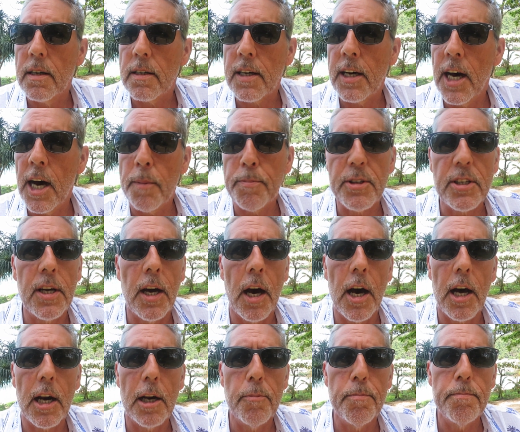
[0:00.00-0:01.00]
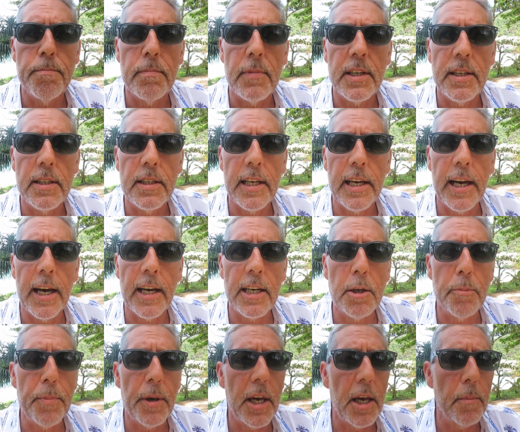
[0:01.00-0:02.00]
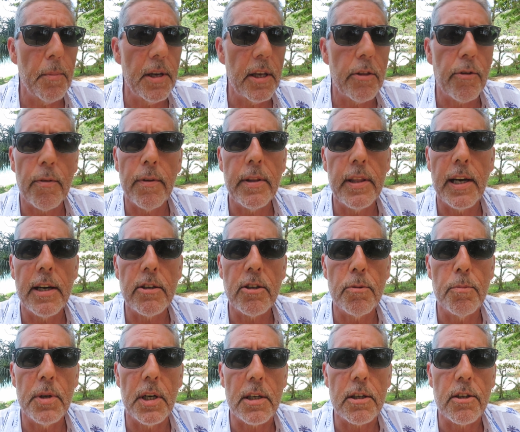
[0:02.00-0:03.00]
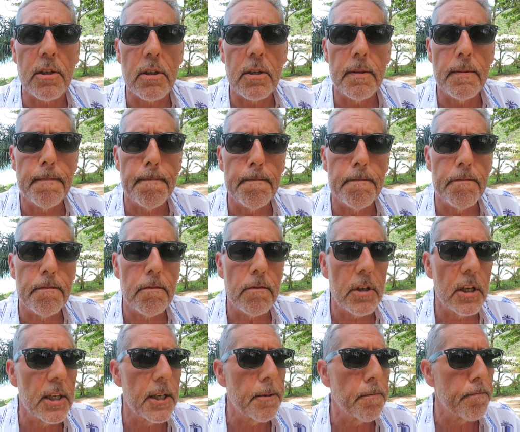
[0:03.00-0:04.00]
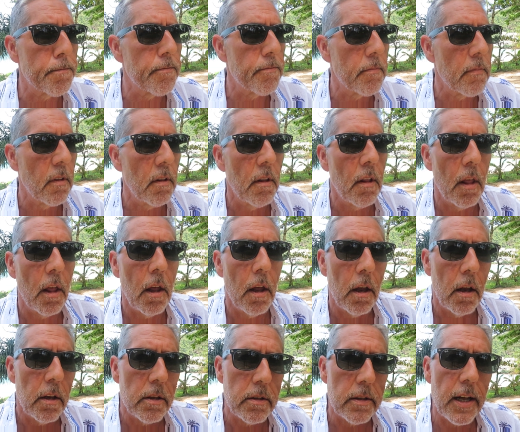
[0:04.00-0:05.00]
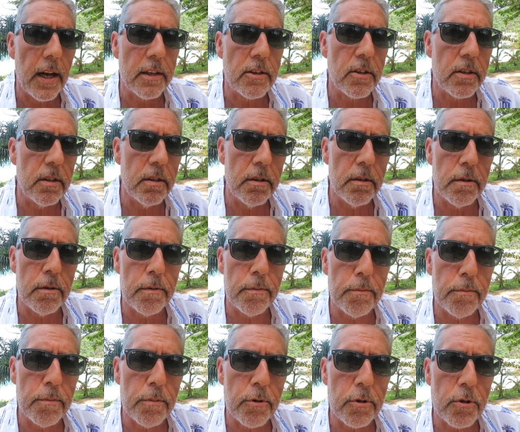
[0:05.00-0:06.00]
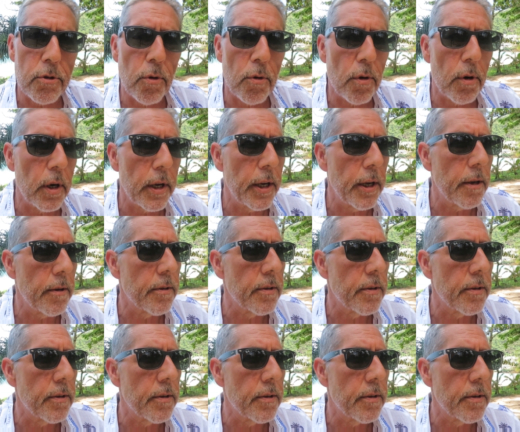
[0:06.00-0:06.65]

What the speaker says: cops got him, and they had to pay me $3,000 bucks. Right? That's the story.